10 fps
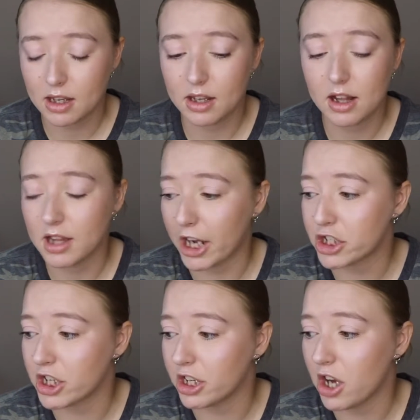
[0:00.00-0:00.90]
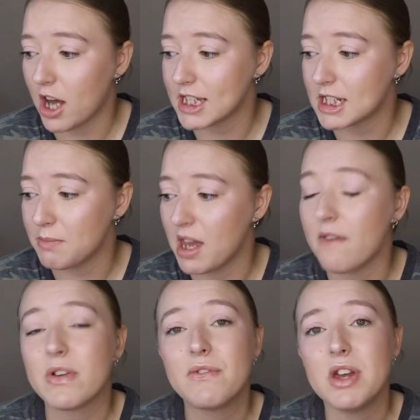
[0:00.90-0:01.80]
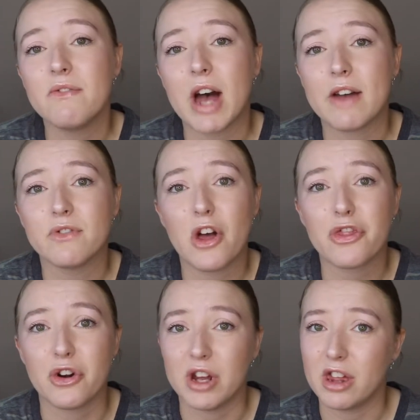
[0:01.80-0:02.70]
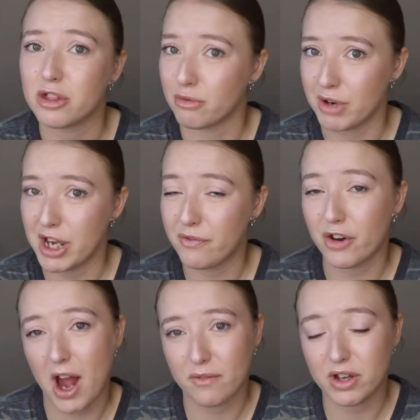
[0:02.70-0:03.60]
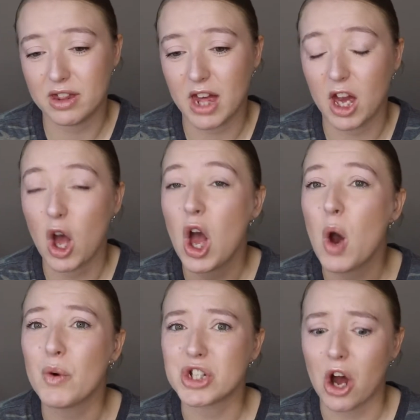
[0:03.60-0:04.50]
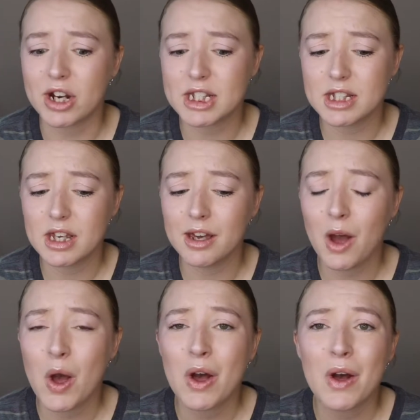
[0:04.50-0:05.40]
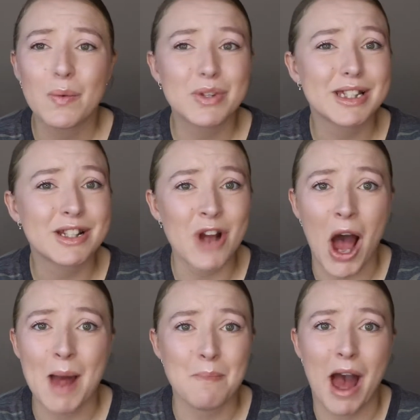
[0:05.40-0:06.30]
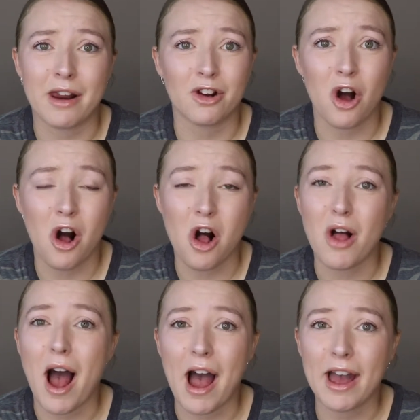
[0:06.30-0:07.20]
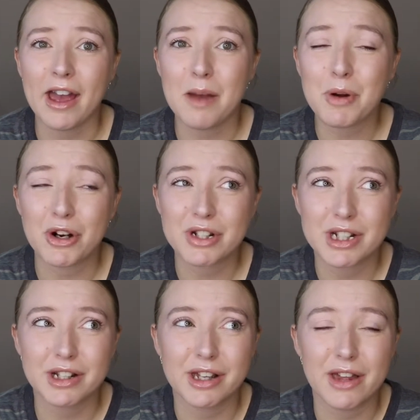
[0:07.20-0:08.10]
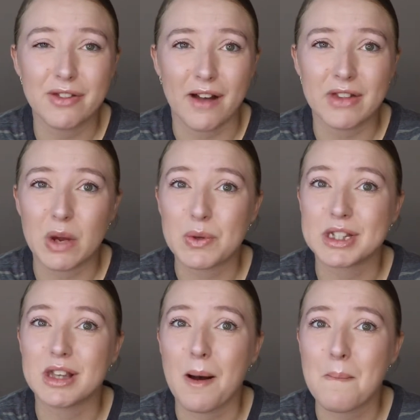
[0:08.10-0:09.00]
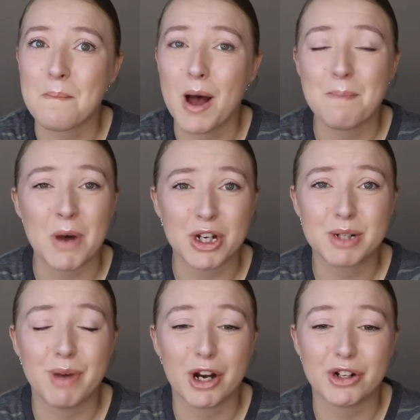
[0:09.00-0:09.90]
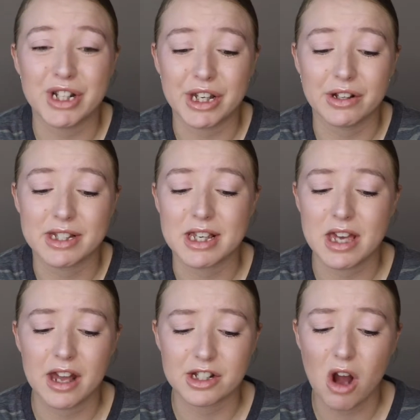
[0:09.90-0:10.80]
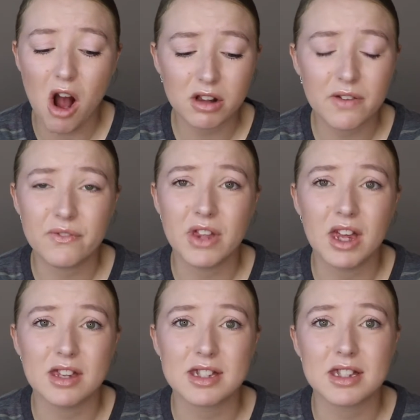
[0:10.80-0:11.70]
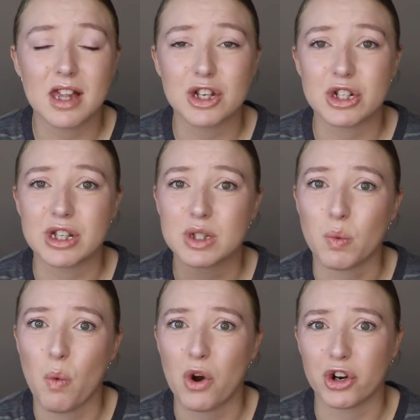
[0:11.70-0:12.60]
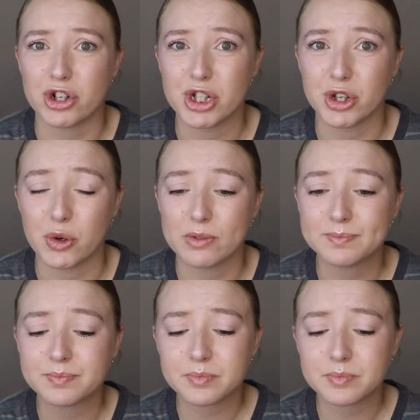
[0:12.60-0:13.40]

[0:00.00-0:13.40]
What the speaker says: collection cost me $55.33 for everything, which honestly was not bad at all. I personally thought that it was a much better deal to get all of these than just 1 or 2,